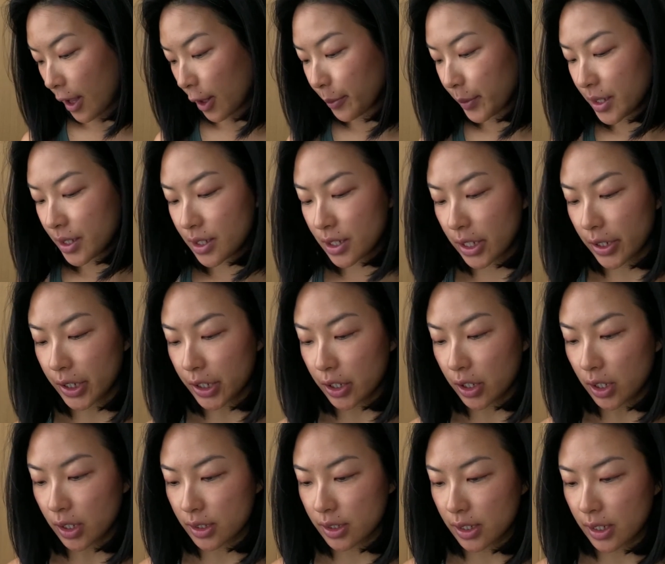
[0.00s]
Almond
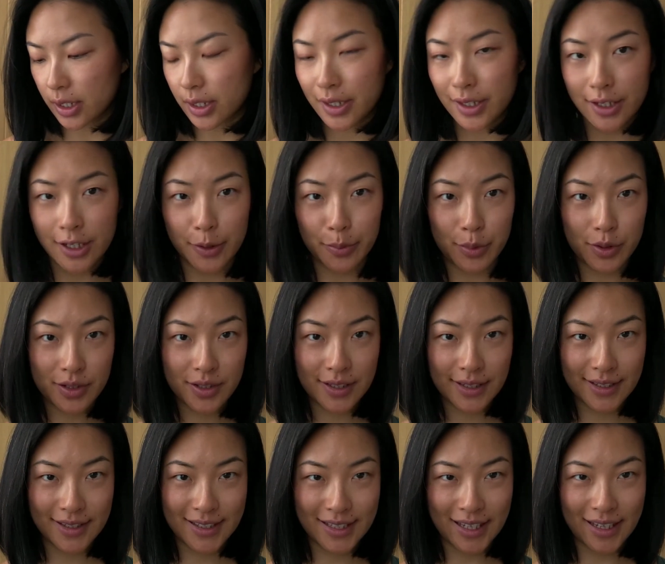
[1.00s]
Terracotta in number
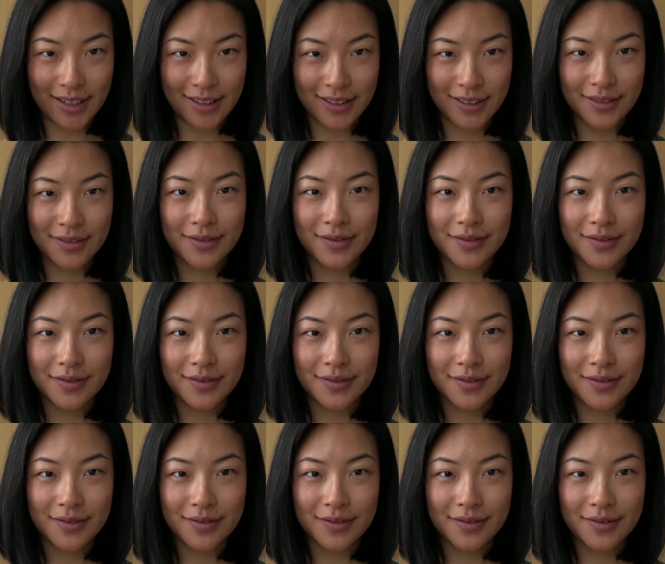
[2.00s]
16.